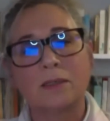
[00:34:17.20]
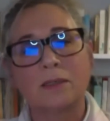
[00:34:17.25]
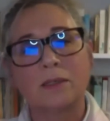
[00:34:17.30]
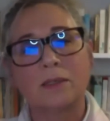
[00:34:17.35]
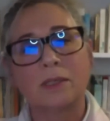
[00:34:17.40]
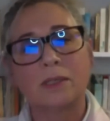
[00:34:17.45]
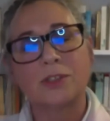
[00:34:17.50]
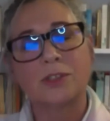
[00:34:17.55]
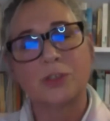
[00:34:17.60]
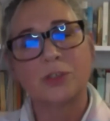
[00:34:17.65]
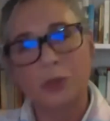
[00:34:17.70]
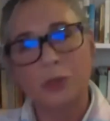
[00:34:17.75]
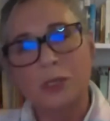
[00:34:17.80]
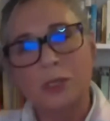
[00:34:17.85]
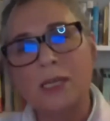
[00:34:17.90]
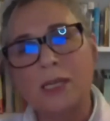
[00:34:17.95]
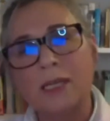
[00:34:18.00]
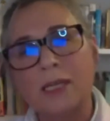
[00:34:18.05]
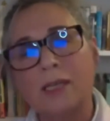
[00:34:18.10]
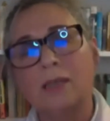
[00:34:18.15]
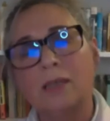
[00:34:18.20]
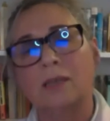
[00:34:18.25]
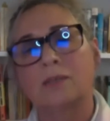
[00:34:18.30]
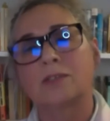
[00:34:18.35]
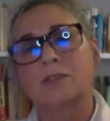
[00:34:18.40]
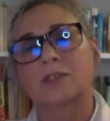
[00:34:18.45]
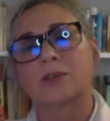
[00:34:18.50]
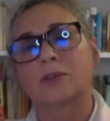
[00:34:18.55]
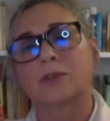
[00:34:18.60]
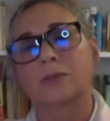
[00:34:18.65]
certainly
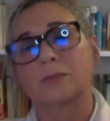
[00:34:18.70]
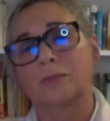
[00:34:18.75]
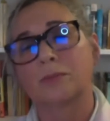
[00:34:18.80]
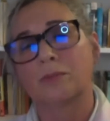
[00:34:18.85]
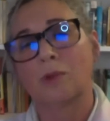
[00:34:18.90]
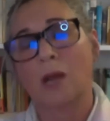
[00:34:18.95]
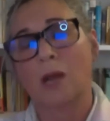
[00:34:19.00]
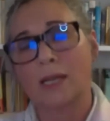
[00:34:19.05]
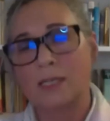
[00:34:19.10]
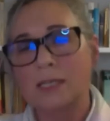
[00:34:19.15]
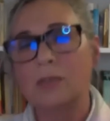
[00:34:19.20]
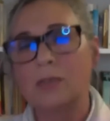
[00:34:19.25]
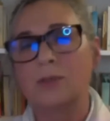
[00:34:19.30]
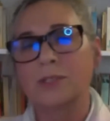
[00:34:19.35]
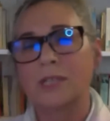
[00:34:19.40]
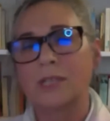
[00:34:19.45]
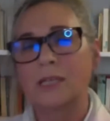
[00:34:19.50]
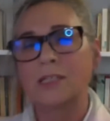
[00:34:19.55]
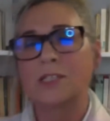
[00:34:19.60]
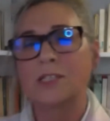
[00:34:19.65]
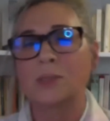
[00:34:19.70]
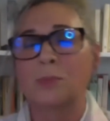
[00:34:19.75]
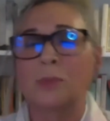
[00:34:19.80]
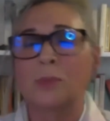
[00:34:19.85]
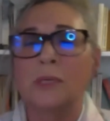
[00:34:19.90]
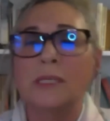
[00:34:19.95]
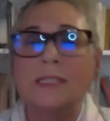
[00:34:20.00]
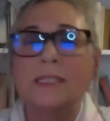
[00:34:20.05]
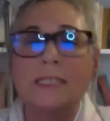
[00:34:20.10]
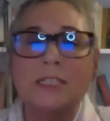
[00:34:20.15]
writing also has the
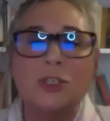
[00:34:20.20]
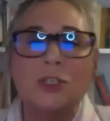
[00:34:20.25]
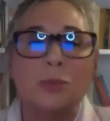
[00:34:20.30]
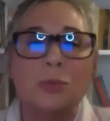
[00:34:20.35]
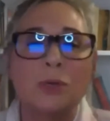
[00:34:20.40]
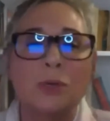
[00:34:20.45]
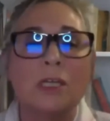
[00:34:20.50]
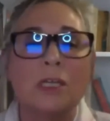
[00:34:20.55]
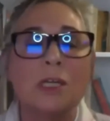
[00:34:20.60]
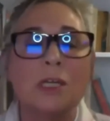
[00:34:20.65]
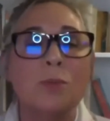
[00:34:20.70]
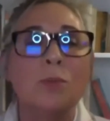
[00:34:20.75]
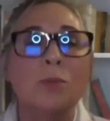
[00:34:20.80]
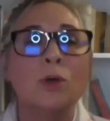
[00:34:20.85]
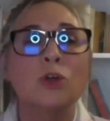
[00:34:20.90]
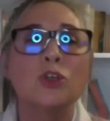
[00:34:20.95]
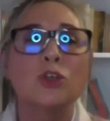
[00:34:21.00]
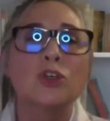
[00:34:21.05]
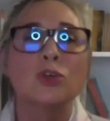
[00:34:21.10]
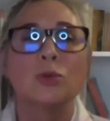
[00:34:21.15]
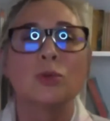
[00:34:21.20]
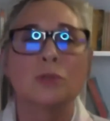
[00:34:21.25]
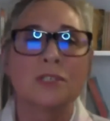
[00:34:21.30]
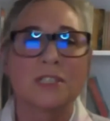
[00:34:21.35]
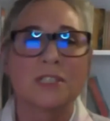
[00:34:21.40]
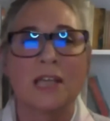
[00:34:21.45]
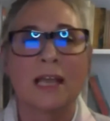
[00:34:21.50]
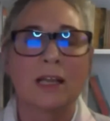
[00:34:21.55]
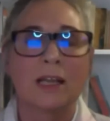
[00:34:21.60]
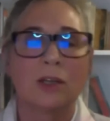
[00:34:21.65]
ability to bring an emotional or
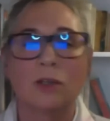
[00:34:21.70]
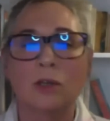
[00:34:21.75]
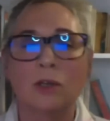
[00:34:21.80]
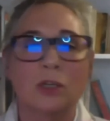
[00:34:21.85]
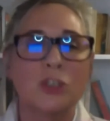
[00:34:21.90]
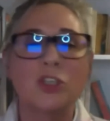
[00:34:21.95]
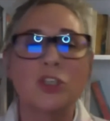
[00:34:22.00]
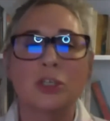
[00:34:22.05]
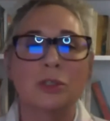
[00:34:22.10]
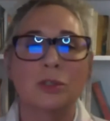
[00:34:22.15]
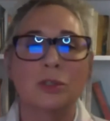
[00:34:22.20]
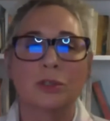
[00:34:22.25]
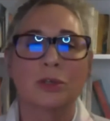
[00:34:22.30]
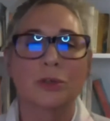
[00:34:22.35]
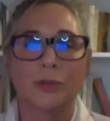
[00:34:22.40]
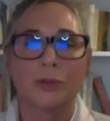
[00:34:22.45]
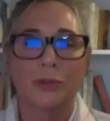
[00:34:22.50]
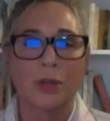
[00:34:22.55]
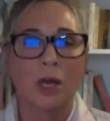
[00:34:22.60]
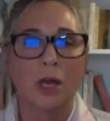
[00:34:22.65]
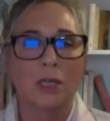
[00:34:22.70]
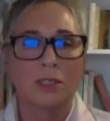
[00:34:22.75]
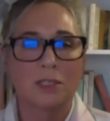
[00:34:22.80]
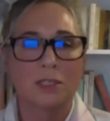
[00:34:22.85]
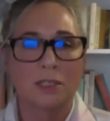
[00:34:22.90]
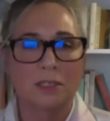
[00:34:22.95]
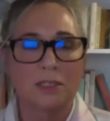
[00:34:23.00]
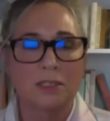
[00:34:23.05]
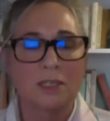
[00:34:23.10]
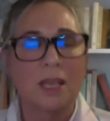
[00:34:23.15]
psychological
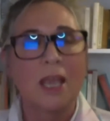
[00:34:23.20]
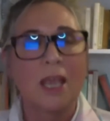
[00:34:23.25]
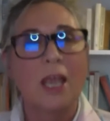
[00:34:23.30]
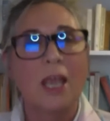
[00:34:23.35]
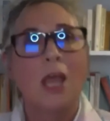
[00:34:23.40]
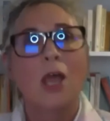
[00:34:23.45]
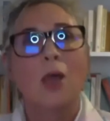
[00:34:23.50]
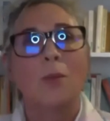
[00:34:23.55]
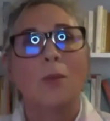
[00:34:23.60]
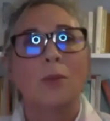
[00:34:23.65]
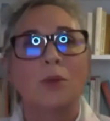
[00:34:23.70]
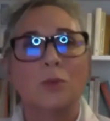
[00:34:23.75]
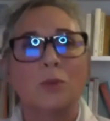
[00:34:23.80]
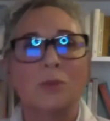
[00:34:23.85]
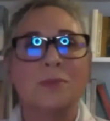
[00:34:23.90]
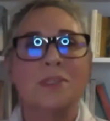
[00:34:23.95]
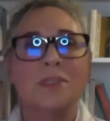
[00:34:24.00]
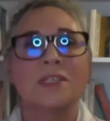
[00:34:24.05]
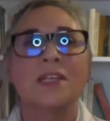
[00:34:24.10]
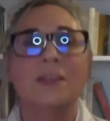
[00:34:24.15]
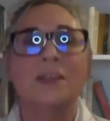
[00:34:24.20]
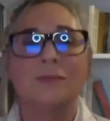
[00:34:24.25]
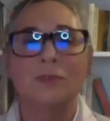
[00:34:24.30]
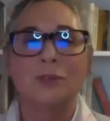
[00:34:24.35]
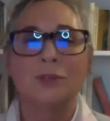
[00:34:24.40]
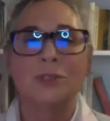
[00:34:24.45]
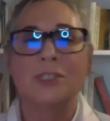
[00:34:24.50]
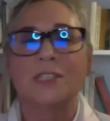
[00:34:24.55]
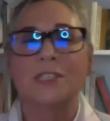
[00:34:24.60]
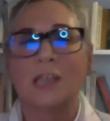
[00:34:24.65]
catharsis. But we must never
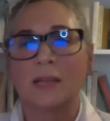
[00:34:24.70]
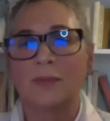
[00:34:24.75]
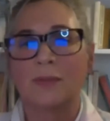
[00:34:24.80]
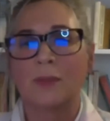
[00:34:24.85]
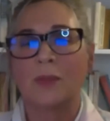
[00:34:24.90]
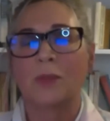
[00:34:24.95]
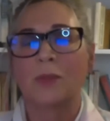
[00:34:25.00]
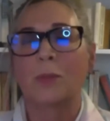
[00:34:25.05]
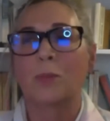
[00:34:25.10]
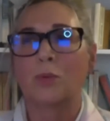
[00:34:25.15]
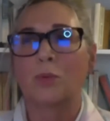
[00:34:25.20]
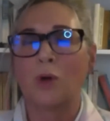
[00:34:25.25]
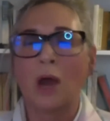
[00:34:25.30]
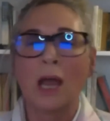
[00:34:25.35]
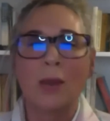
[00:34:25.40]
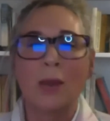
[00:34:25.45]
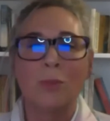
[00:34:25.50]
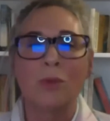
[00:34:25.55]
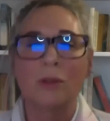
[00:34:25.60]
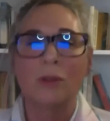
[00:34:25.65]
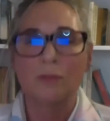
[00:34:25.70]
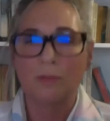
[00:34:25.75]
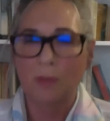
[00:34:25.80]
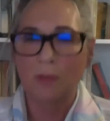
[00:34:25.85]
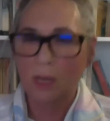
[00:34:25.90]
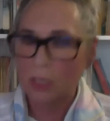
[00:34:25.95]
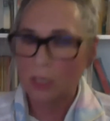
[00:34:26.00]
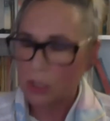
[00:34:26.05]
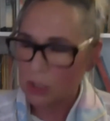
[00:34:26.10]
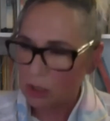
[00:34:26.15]
lose sight that the primary
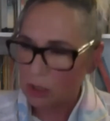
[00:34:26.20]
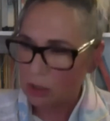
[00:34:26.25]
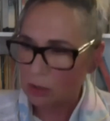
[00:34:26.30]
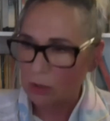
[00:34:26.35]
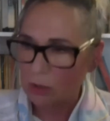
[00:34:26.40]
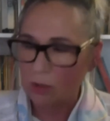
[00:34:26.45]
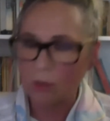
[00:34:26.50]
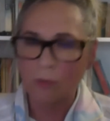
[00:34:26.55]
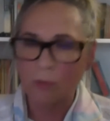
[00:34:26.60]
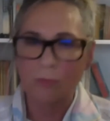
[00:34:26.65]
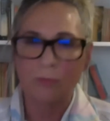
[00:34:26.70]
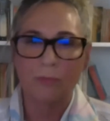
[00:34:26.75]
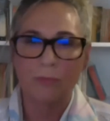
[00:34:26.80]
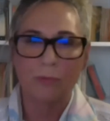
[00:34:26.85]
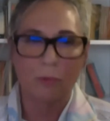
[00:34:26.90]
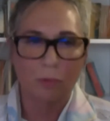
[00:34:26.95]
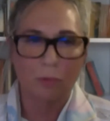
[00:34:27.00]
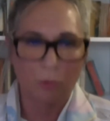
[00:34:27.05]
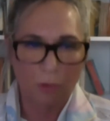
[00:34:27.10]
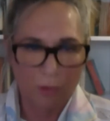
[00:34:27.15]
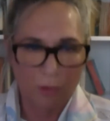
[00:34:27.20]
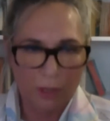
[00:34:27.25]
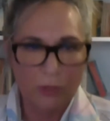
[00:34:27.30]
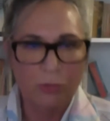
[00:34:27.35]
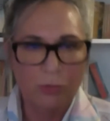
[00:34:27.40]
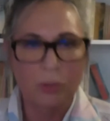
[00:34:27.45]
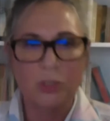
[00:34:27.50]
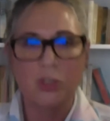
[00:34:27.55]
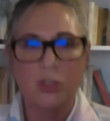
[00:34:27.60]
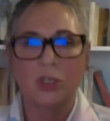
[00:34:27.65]
function of
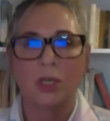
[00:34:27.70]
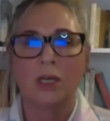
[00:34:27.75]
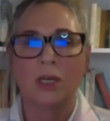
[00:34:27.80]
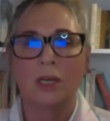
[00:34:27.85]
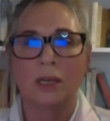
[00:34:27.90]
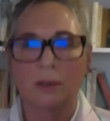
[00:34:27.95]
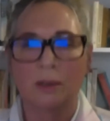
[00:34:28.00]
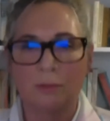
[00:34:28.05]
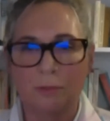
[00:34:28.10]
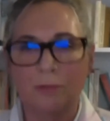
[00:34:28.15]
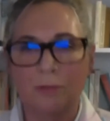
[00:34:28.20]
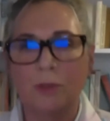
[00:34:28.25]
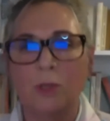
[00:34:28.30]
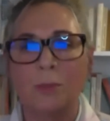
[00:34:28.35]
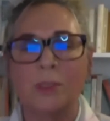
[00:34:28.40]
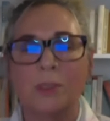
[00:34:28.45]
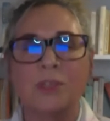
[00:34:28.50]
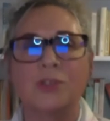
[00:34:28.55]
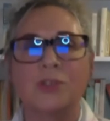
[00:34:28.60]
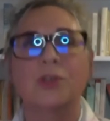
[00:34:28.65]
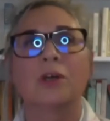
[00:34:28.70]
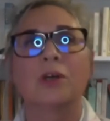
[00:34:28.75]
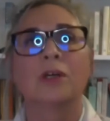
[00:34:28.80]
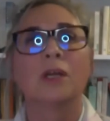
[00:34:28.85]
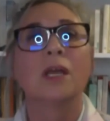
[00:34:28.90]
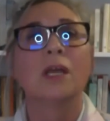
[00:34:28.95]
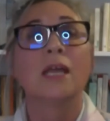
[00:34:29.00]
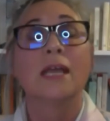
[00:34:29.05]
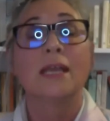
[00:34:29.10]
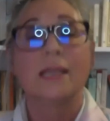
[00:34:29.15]
literature and film and so on
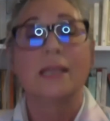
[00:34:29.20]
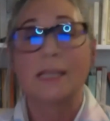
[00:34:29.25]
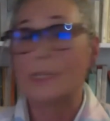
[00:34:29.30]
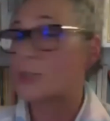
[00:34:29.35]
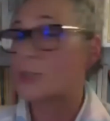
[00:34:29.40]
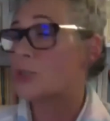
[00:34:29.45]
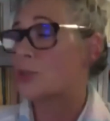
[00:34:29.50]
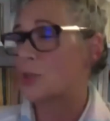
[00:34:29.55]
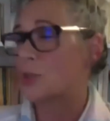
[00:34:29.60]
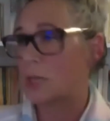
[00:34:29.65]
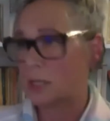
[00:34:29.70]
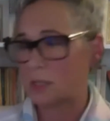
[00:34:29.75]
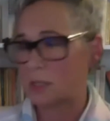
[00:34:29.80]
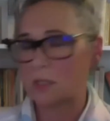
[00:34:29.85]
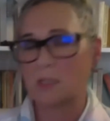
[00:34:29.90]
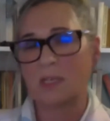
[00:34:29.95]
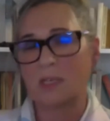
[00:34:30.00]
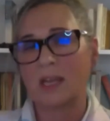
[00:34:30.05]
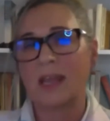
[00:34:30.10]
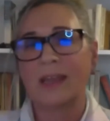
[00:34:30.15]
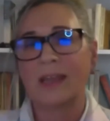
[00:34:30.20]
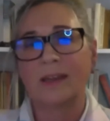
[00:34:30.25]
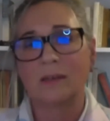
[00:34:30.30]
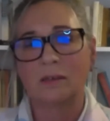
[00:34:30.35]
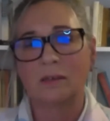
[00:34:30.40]
is to entertain.